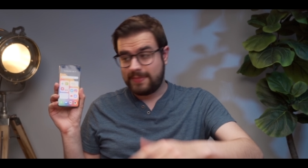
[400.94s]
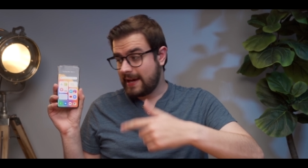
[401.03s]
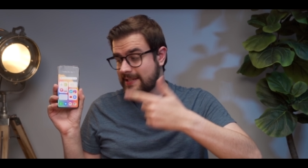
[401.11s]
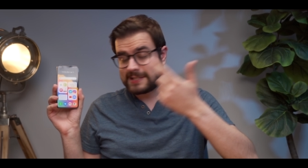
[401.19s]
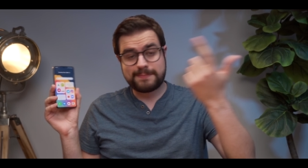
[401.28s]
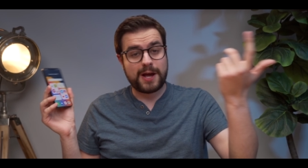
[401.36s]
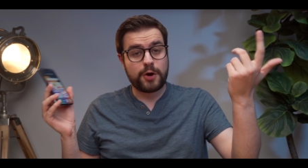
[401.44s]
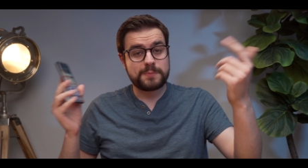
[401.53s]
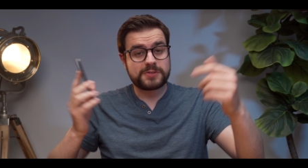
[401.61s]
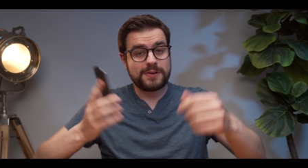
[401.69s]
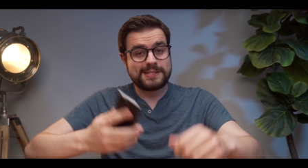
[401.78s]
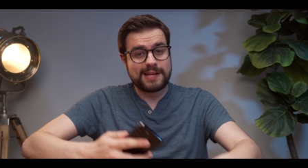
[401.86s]
That's my home
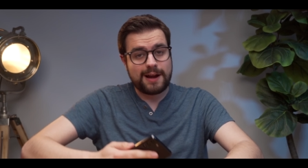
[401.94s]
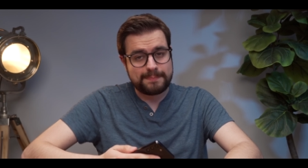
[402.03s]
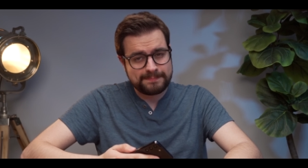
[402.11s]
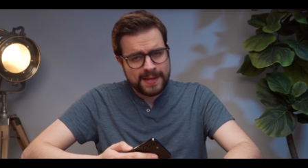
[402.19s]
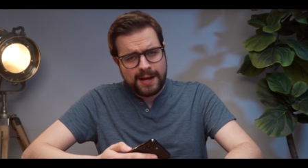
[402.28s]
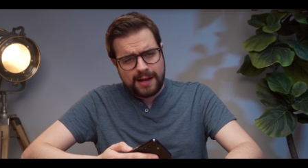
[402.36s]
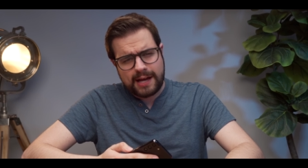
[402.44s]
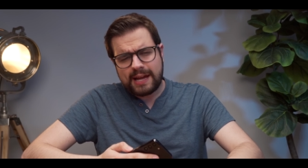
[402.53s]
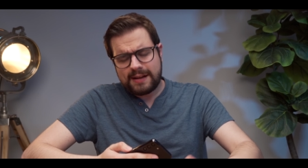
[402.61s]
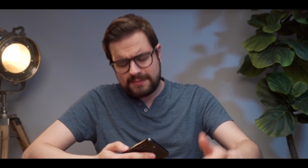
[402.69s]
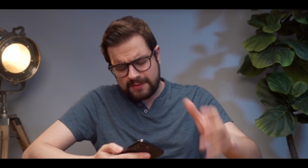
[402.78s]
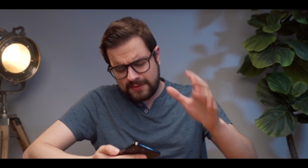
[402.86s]
screen setup.
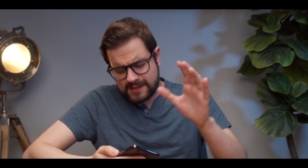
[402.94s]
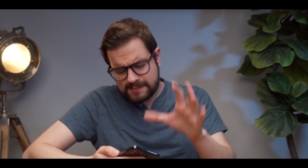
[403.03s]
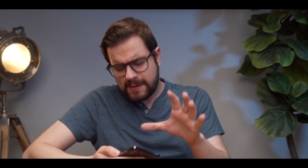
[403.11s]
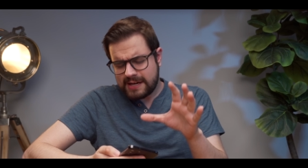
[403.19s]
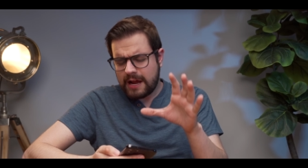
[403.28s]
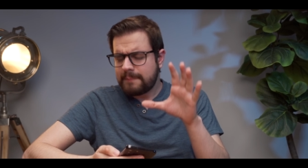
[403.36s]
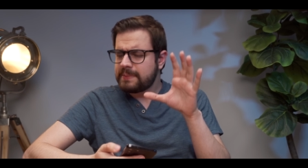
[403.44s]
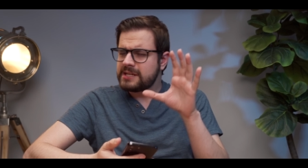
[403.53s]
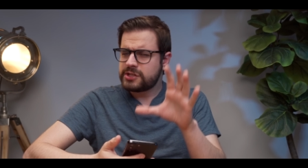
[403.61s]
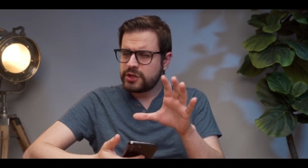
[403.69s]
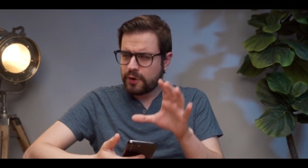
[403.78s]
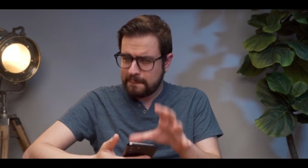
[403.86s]
Again, this might not be
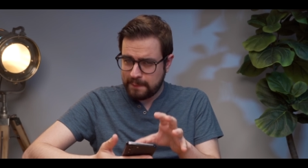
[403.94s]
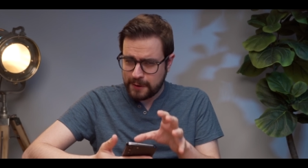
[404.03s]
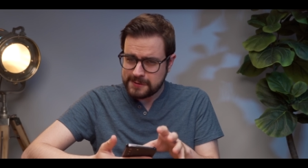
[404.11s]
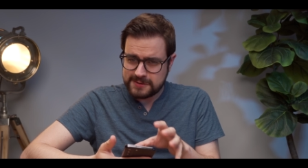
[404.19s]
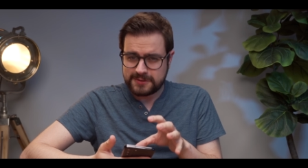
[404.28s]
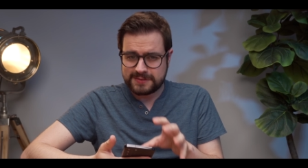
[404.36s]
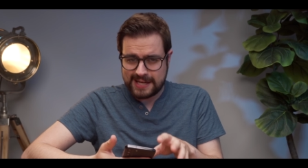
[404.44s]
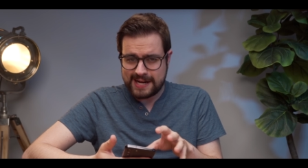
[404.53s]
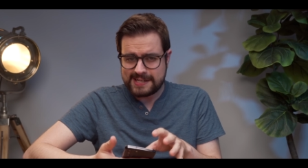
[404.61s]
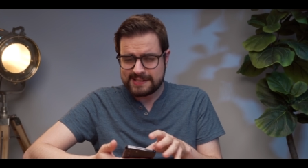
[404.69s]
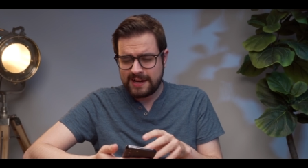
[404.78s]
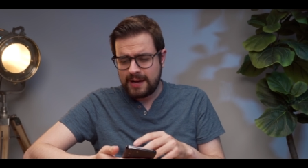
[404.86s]
to your personal
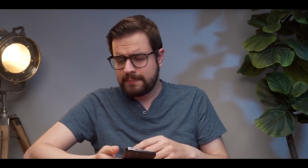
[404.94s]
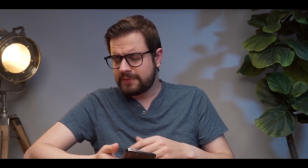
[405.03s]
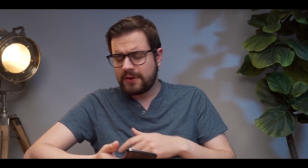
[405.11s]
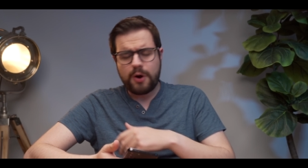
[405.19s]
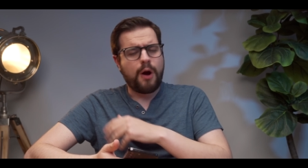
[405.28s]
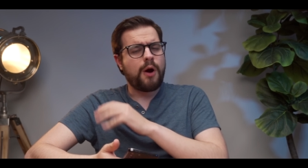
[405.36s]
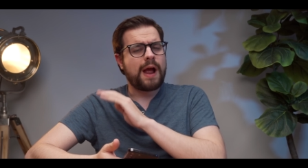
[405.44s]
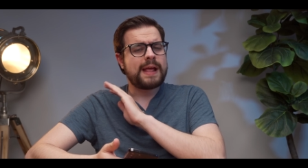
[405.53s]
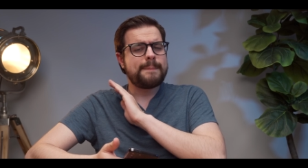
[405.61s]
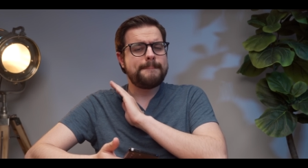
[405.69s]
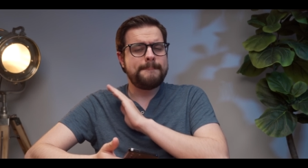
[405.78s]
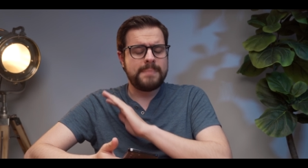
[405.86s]
taste, but there are a
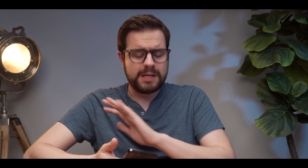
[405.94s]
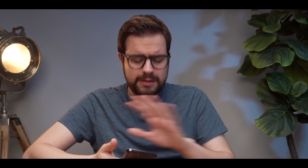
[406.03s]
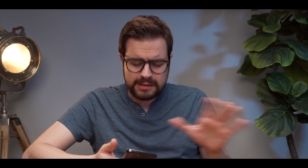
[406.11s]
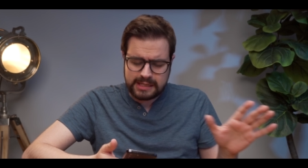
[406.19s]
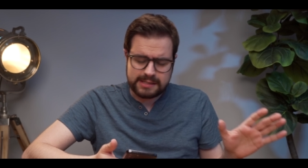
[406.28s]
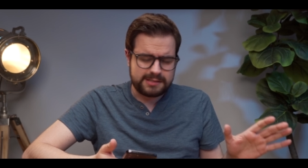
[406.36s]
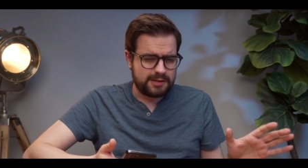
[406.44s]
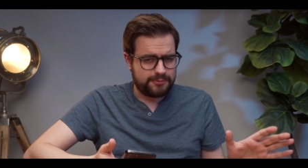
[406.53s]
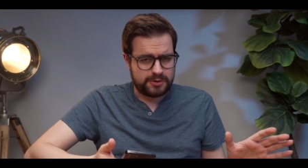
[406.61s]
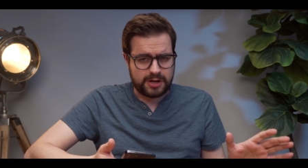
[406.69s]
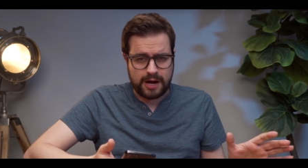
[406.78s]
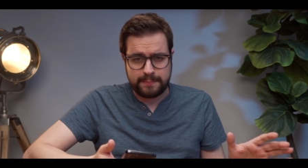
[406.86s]
million
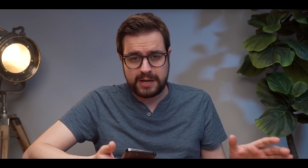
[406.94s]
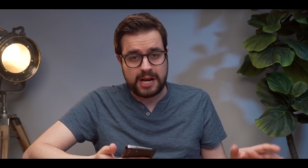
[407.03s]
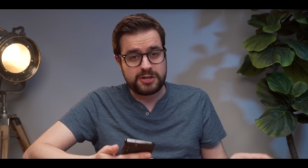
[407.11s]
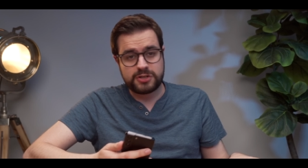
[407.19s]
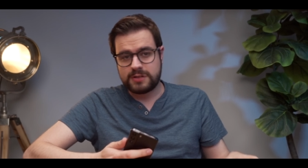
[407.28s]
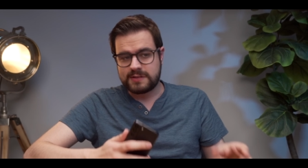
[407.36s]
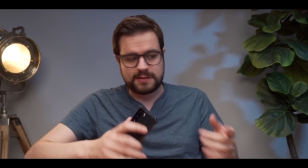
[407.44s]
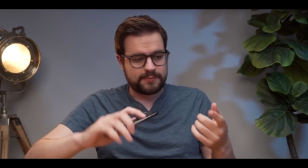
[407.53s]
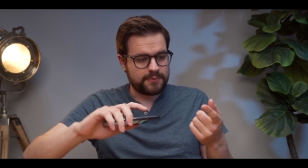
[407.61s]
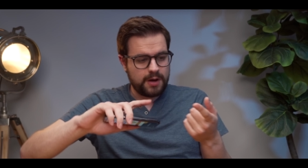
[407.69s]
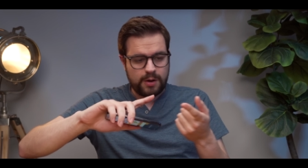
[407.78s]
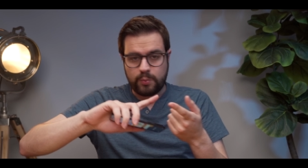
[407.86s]
different combinations
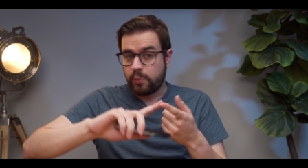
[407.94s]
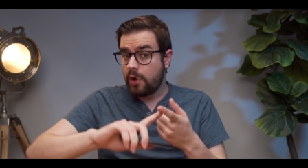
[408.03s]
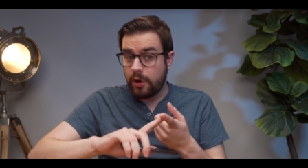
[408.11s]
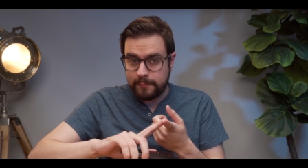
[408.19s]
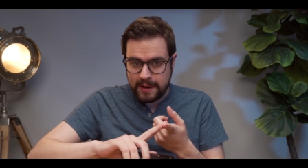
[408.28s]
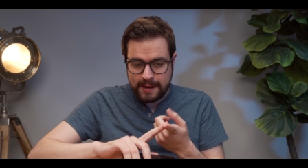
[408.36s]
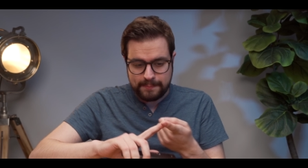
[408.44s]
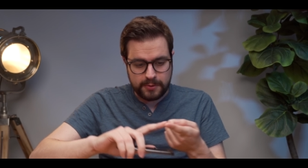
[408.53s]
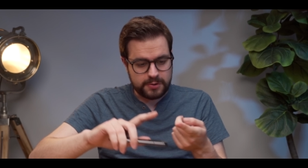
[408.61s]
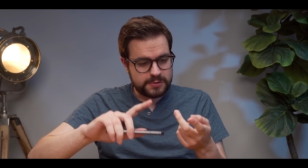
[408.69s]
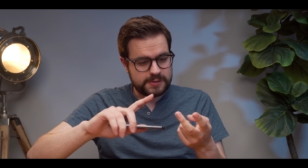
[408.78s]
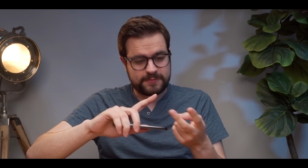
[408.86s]
of
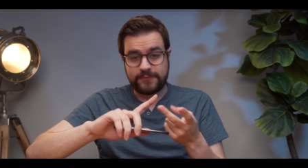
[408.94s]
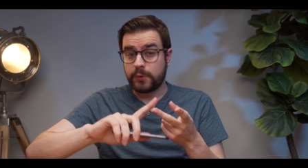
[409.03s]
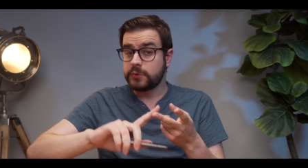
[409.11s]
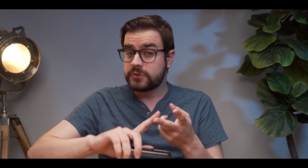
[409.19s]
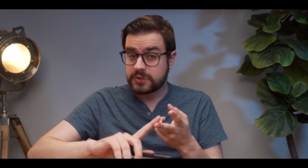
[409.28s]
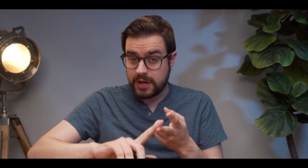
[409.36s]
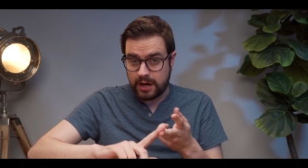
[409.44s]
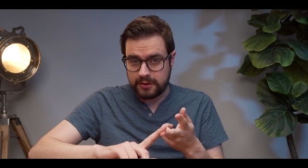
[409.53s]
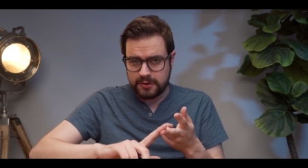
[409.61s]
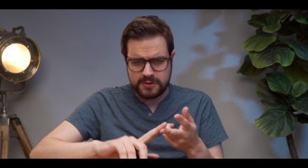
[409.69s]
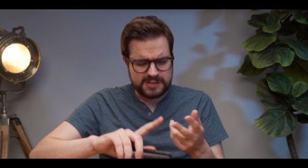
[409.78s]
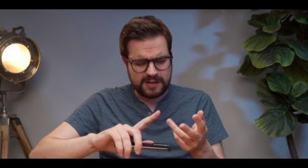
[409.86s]
wallpapers, folder
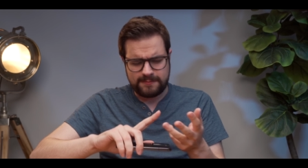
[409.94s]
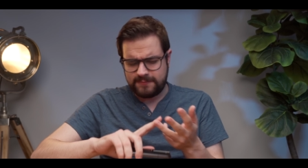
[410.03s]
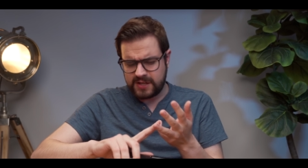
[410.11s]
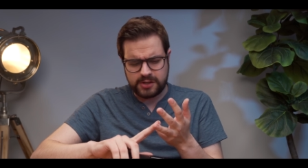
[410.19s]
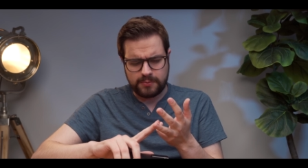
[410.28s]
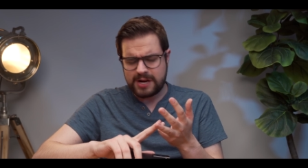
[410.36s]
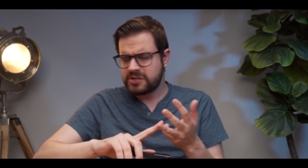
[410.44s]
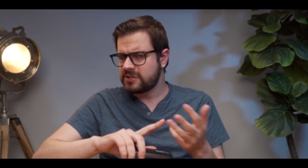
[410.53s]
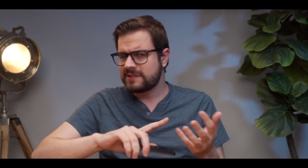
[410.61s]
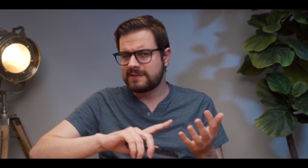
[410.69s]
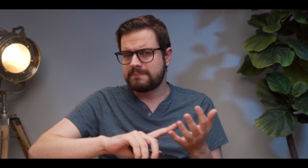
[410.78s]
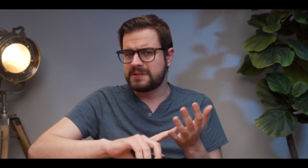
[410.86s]
colors,
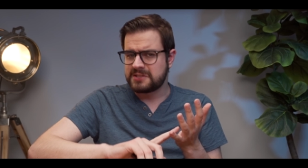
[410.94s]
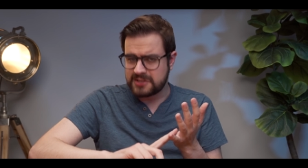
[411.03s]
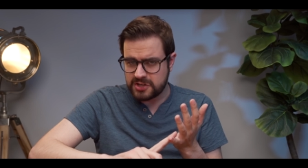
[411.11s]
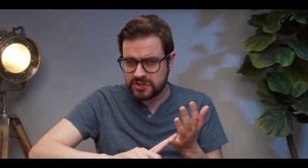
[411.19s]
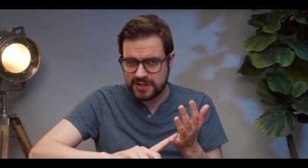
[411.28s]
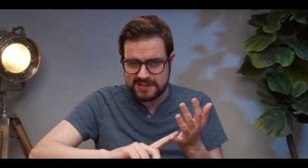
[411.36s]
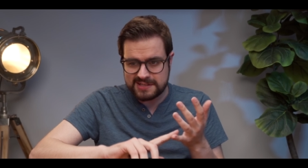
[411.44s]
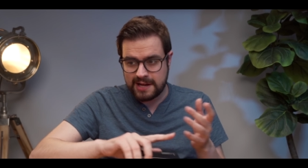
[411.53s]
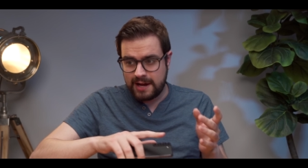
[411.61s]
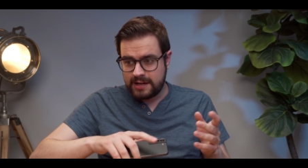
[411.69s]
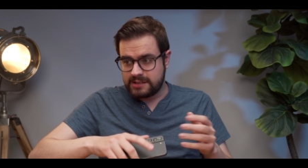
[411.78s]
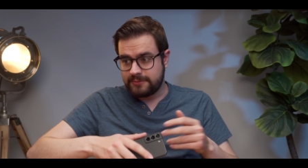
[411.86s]
configurations and positions,
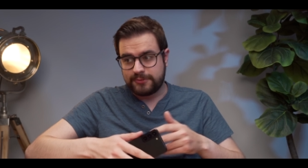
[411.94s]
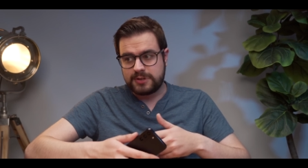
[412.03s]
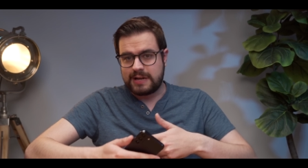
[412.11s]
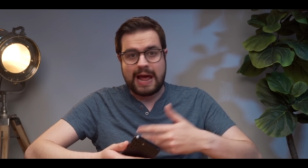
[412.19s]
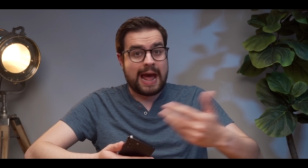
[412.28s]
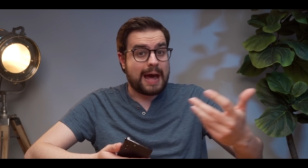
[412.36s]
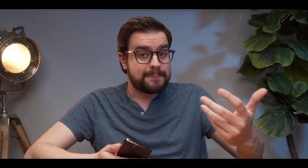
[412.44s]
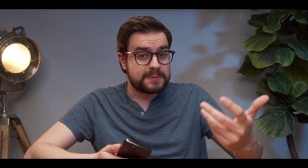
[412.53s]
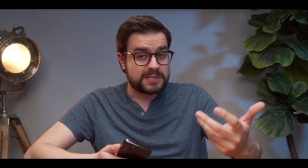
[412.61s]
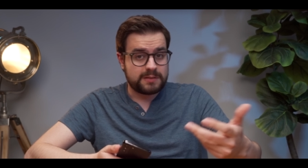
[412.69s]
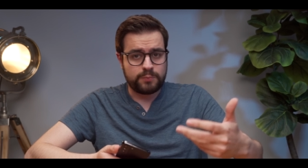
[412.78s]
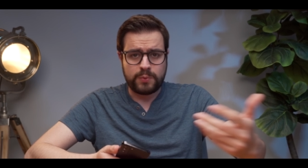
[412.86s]
different
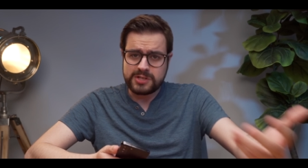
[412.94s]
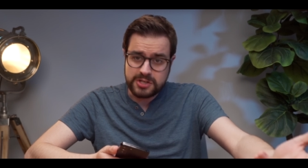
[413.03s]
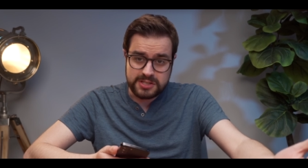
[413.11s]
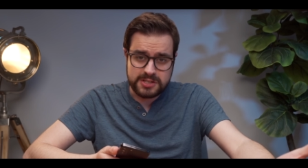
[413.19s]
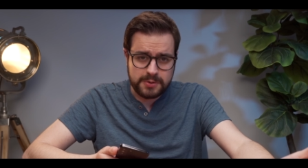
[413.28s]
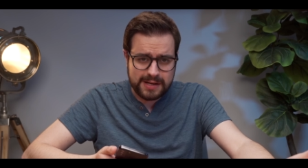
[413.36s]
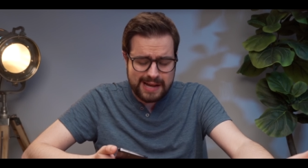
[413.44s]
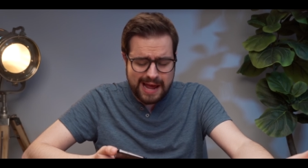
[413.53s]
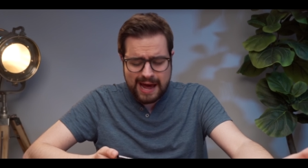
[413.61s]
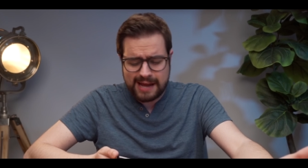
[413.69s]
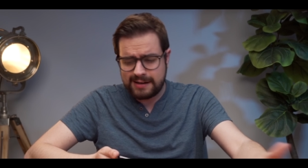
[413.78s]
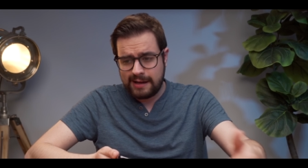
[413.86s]
apps and widgets you can
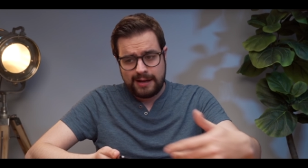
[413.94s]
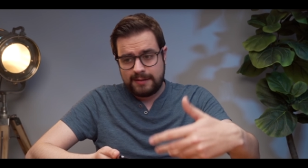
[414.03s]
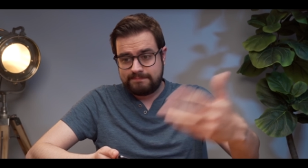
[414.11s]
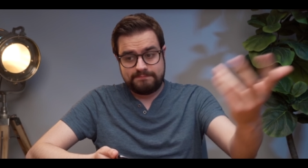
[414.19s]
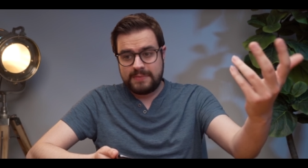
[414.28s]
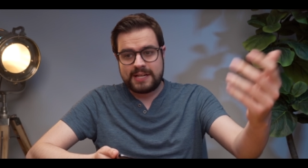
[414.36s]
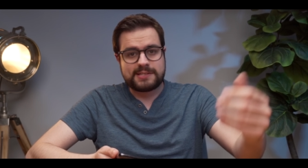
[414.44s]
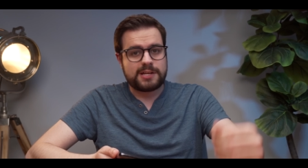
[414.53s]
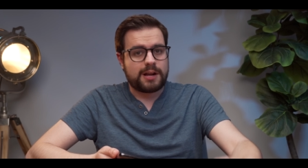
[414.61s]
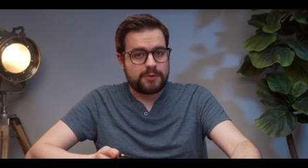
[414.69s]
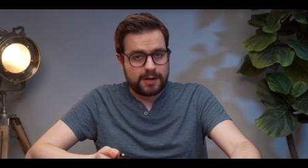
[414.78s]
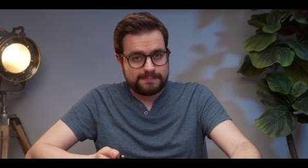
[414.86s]
add, etc.